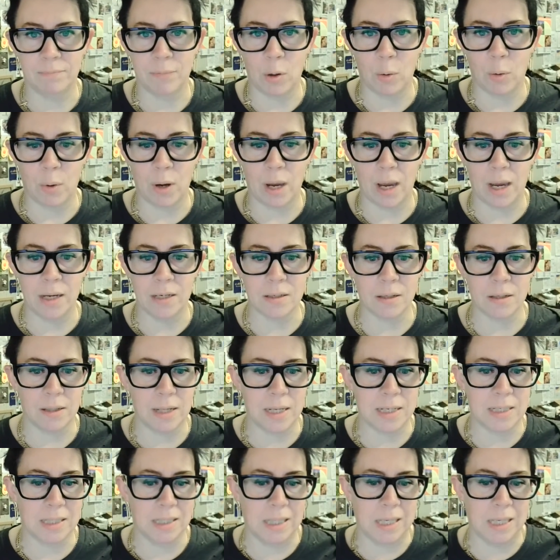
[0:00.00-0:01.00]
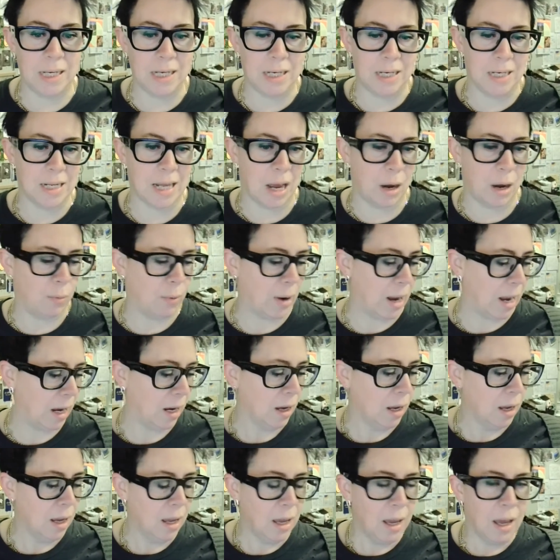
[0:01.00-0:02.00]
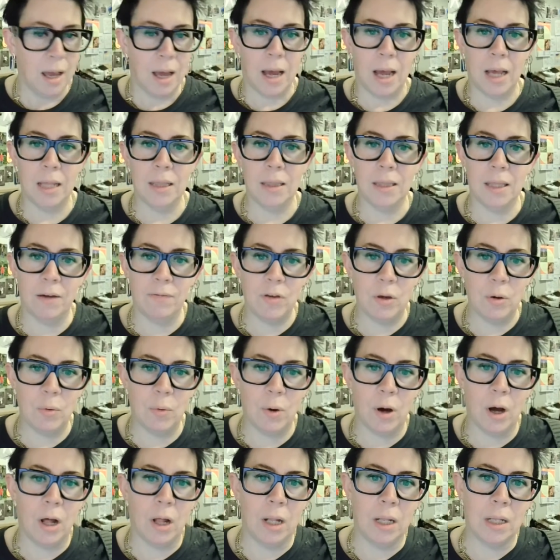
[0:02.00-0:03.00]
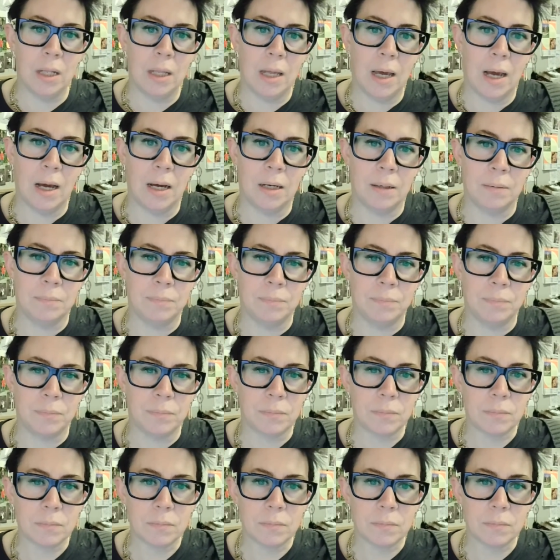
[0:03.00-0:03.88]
Okay, so let's lead in that way. I love you all. Um,